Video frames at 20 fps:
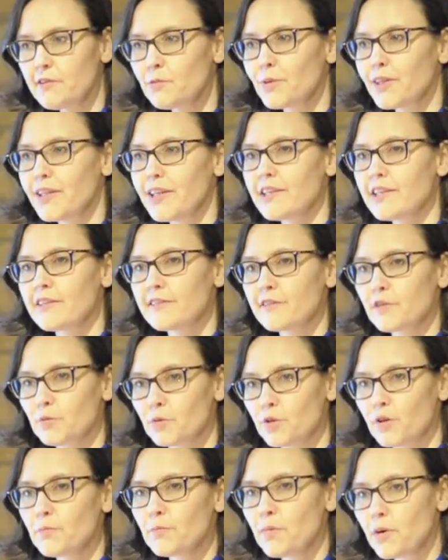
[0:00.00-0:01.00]
we need to
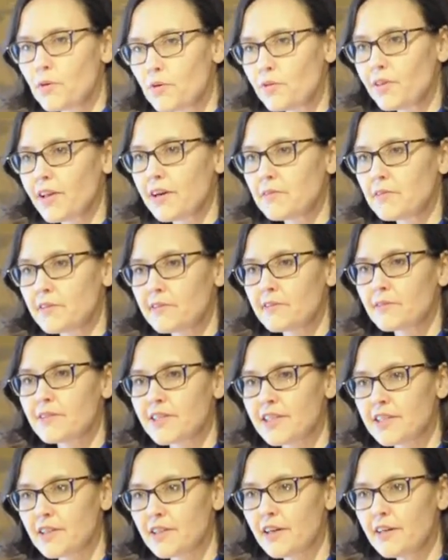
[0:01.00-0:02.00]
support both levels of
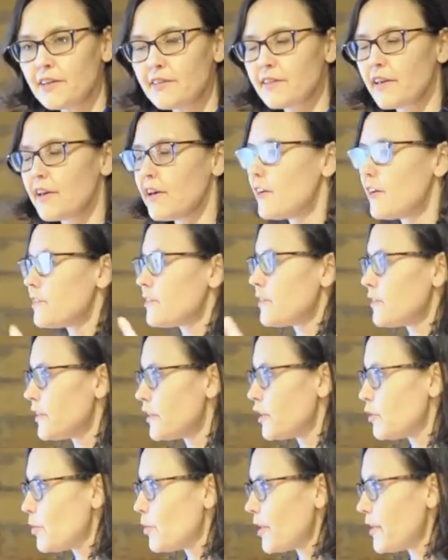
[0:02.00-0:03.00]
detox so that
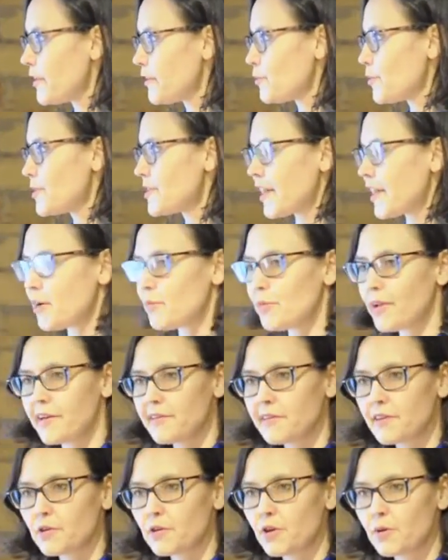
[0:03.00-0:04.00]
your body's
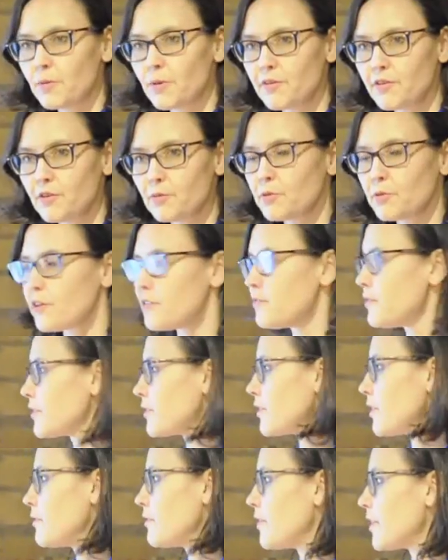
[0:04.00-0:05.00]
metabolizing hormones more
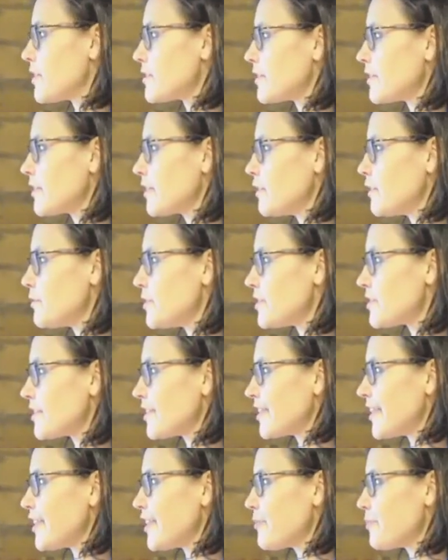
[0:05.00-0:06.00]

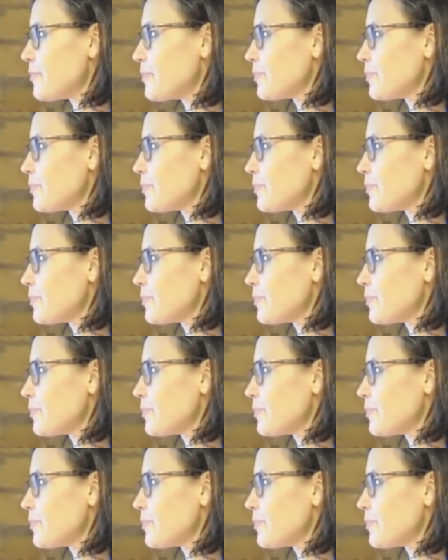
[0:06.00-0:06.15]
efficiently.